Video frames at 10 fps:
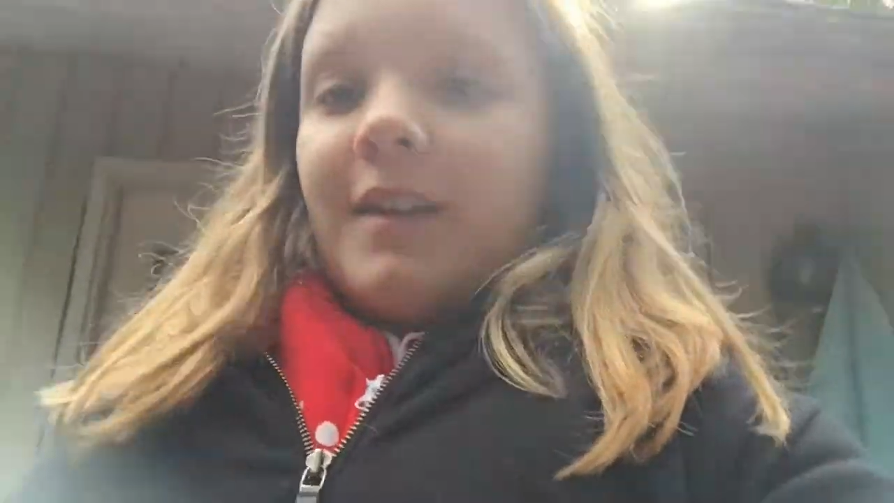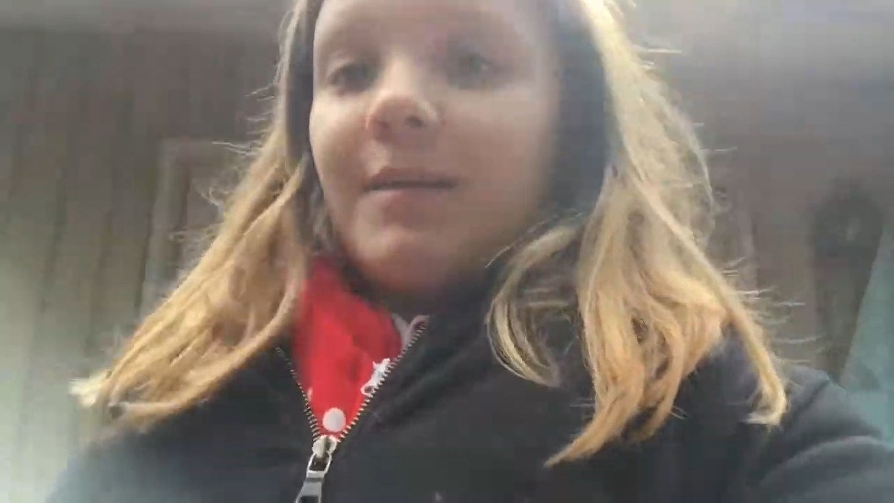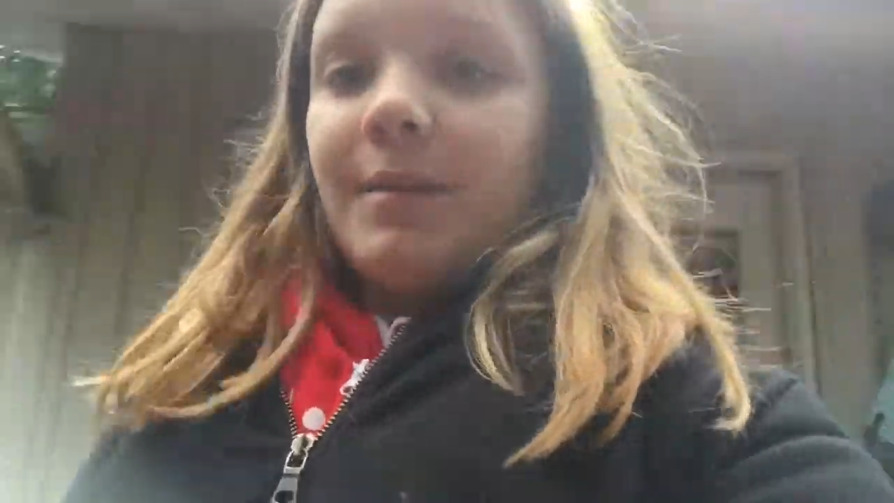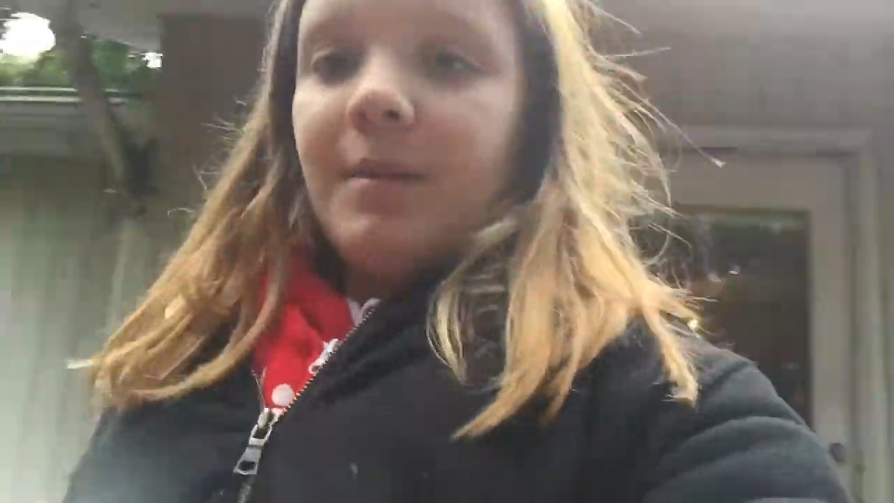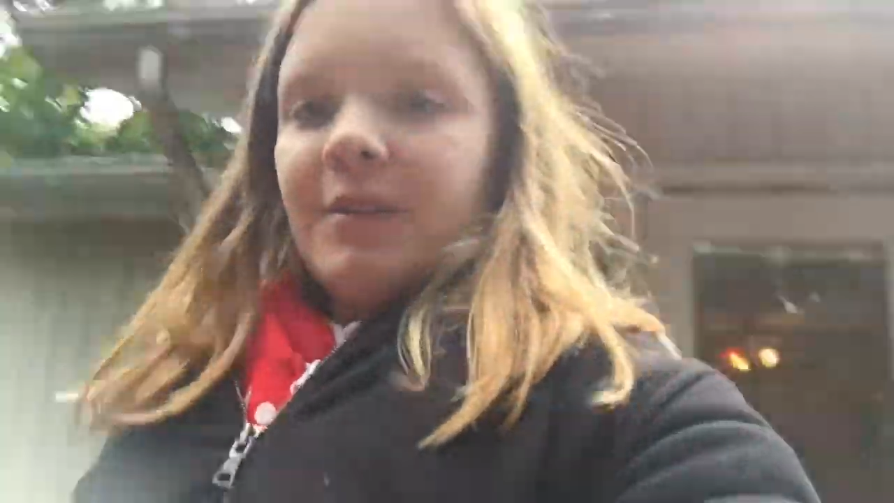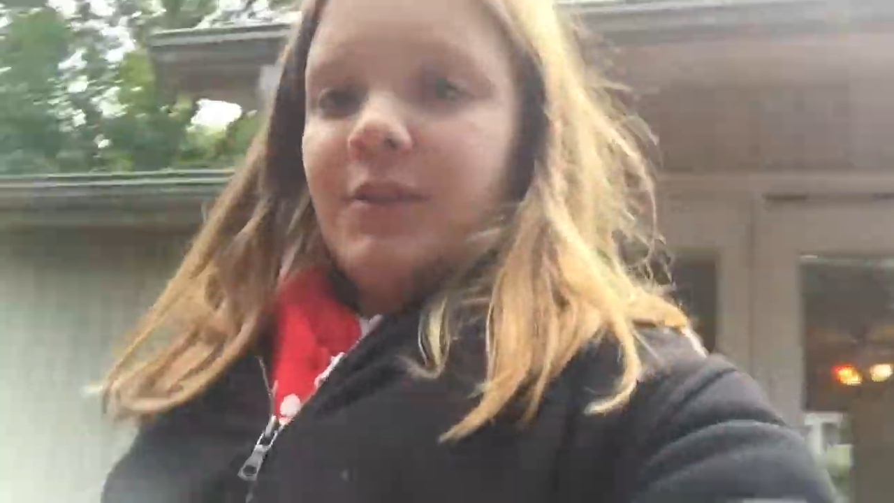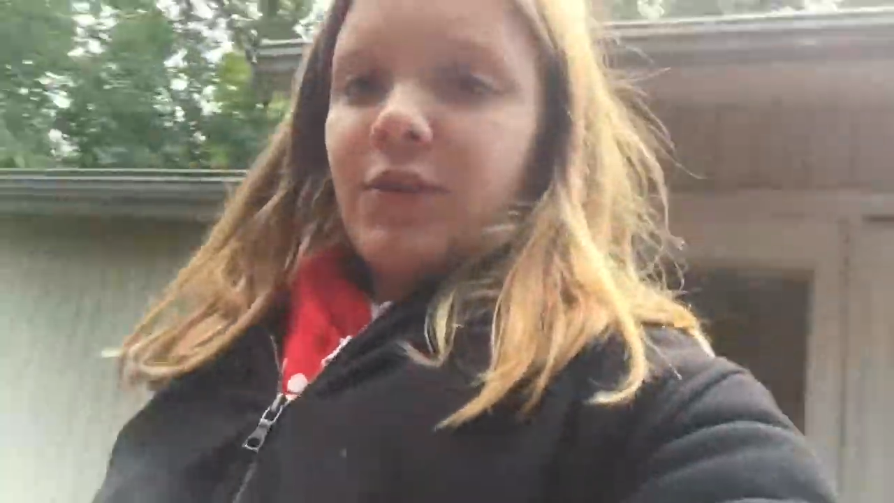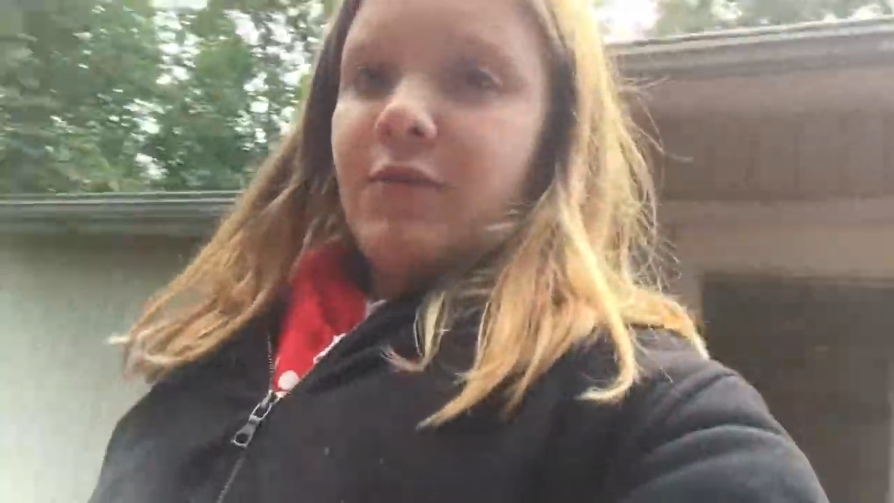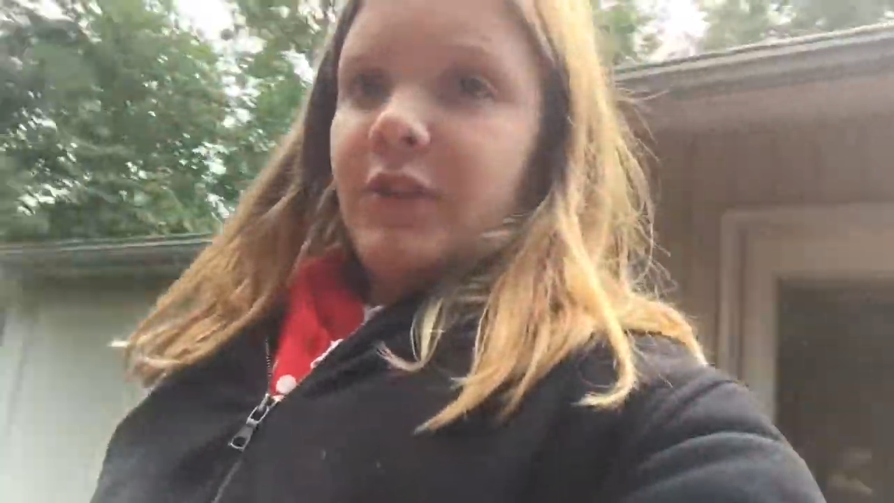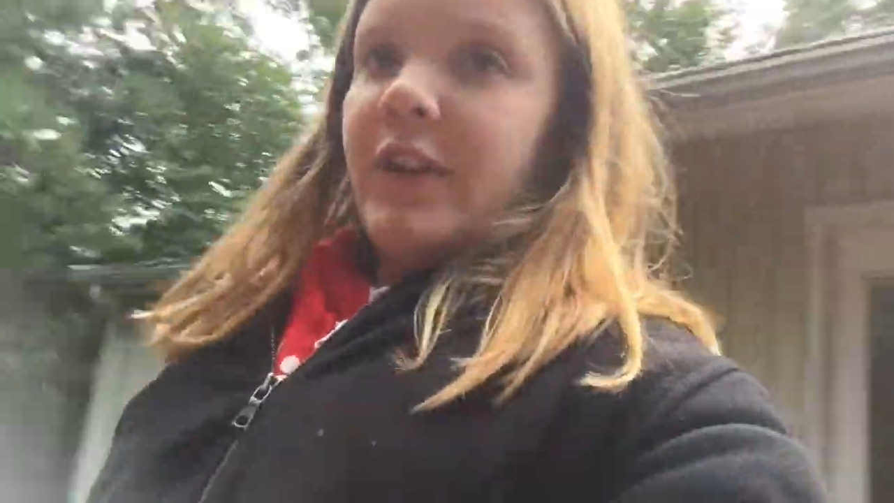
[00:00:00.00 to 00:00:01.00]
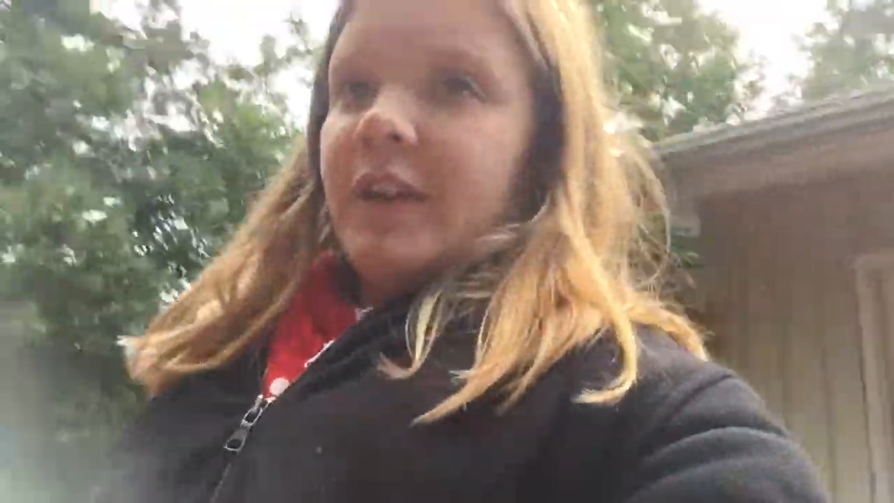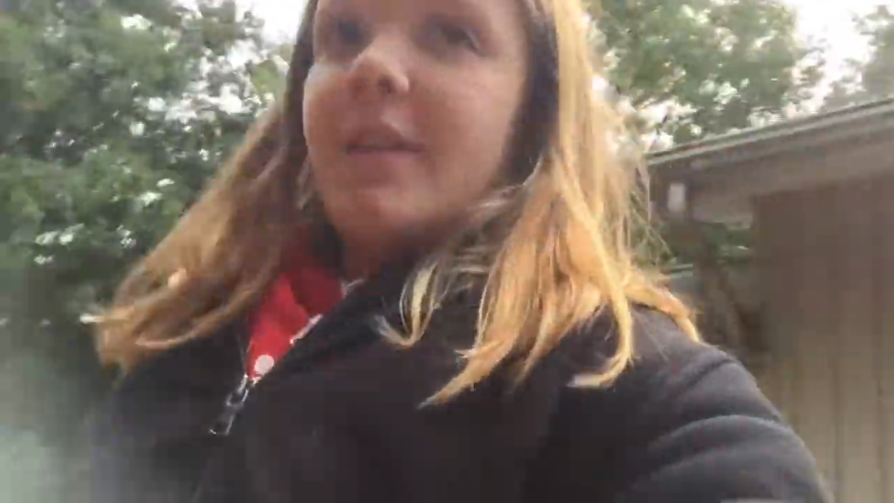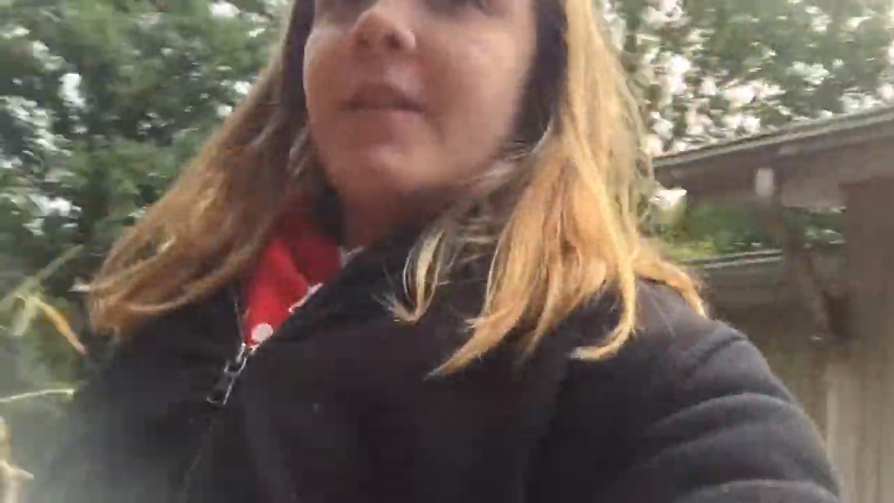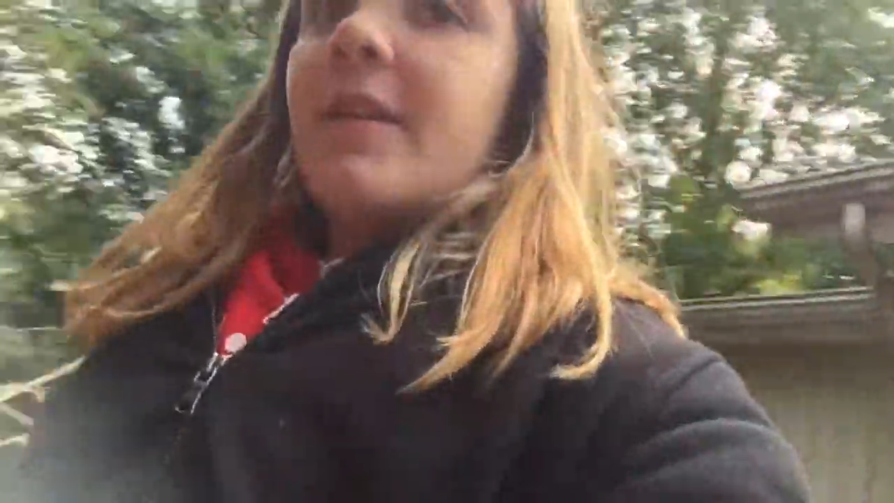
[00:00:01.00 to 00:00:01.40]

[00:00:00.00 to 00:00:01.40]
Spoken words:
like I'm about to overheat.